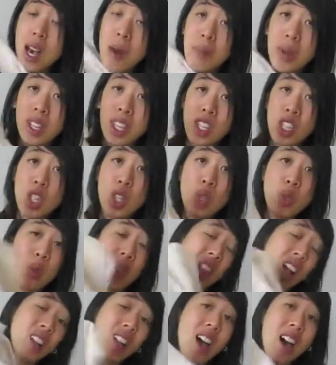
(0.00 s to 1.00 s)
But this goes
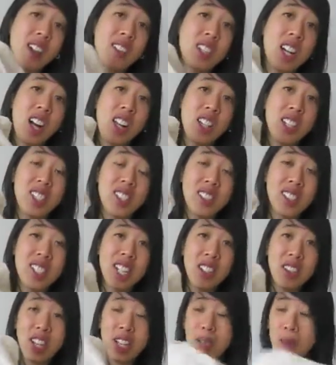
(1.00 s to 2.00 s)
with a lot of colors, and
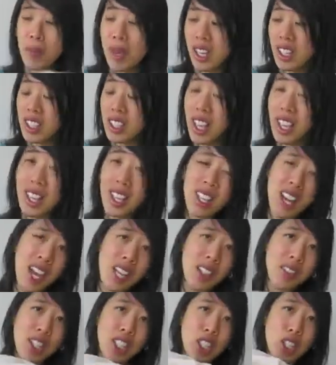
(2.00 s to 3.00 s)
I recommend getting
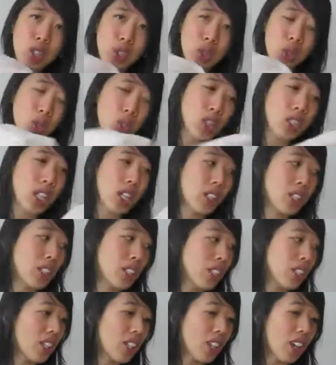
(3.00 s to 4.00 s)
kind of like a neutral color